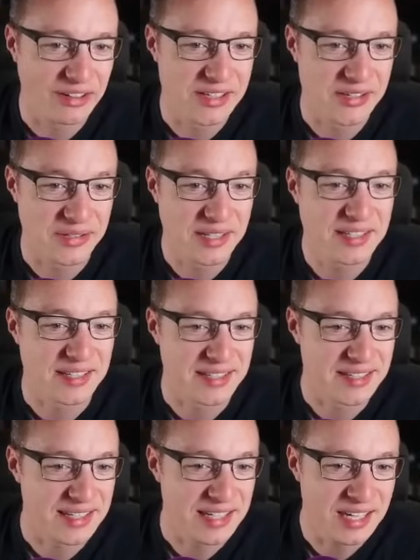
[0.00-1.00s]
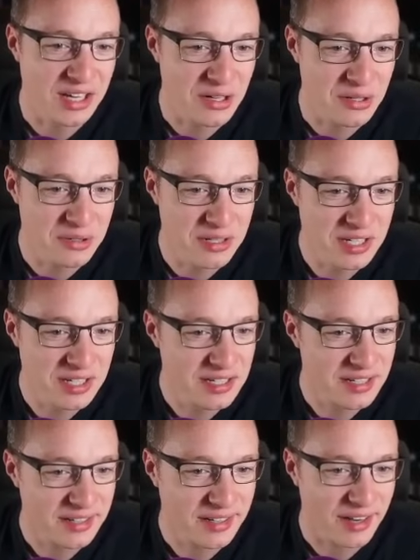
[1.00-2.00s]
So this is C code,
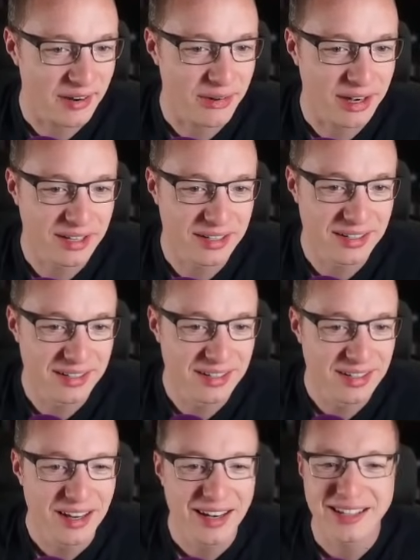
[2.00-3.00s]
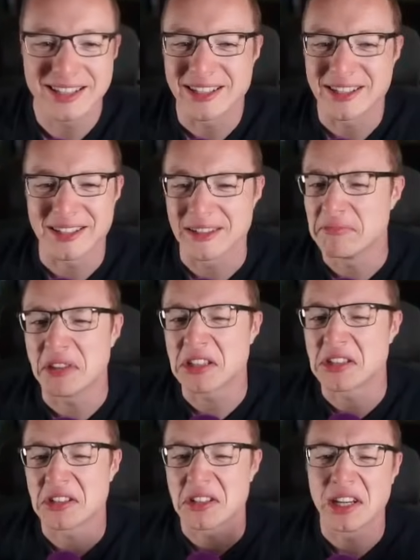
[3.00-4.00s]
I reckon.
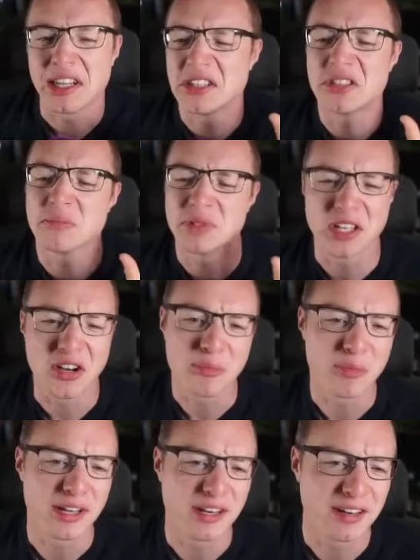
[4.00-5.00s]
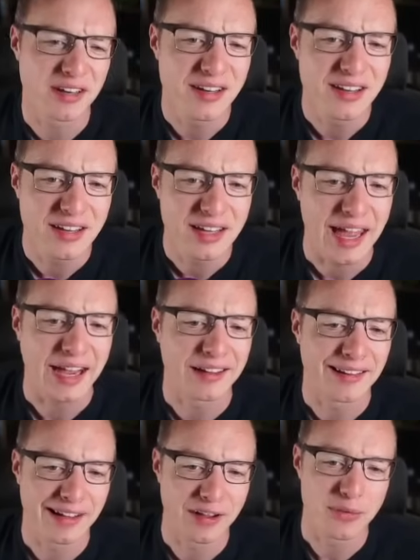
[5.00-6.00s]
Let's click something open and
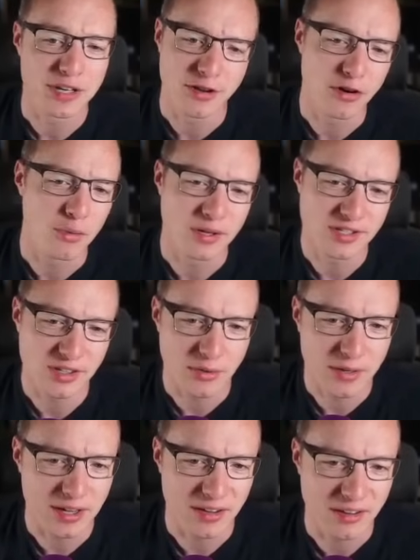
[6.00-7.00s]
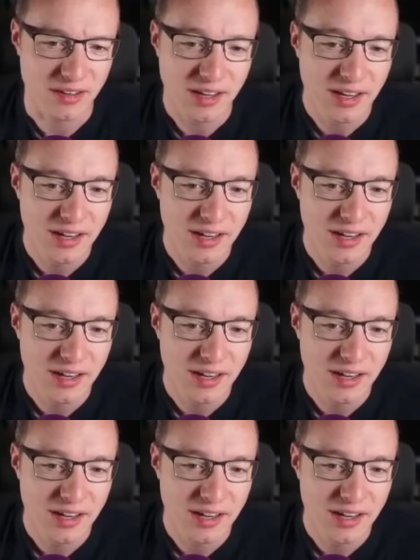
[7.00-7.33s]
act like we know what's going on.